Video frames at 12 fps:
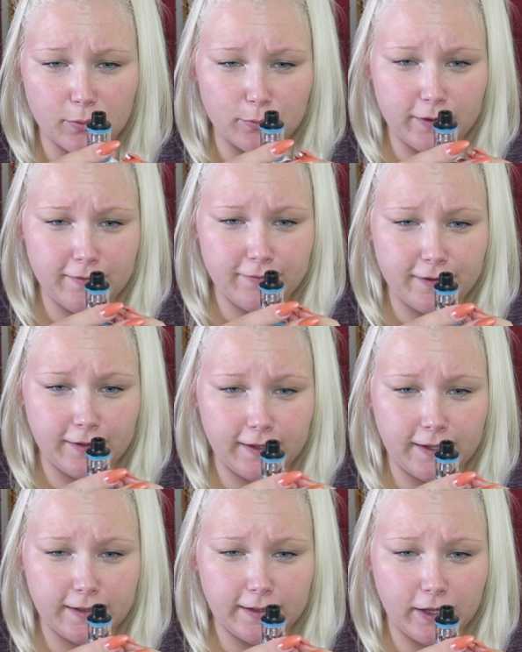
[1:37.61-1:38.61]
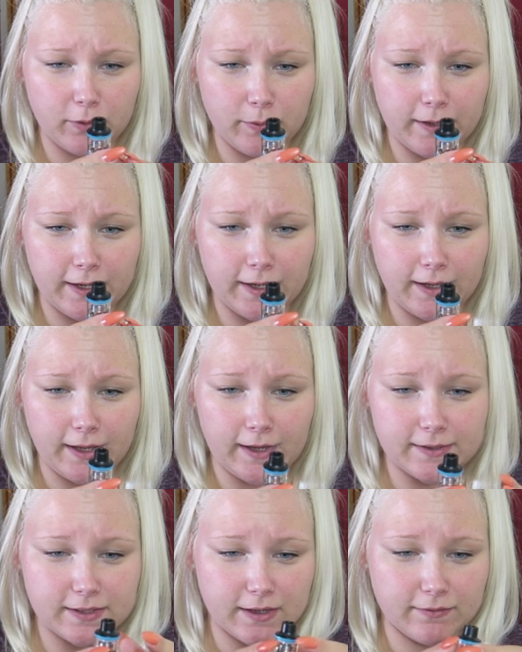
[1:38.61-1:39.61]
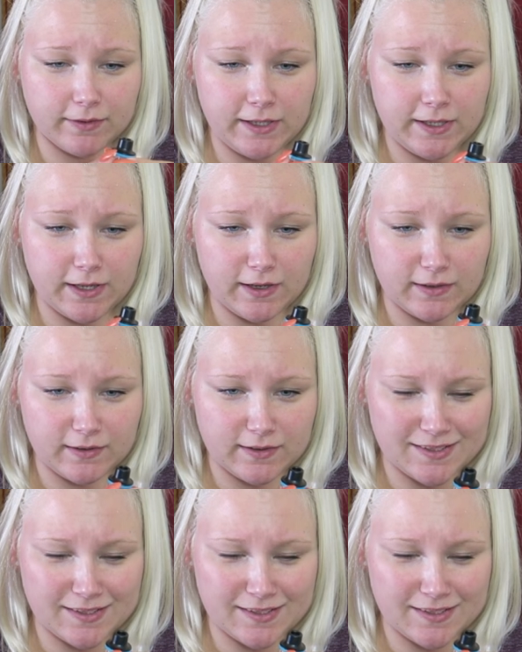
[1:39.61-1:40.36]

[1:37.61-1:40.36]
refilling liquid in case of leaking.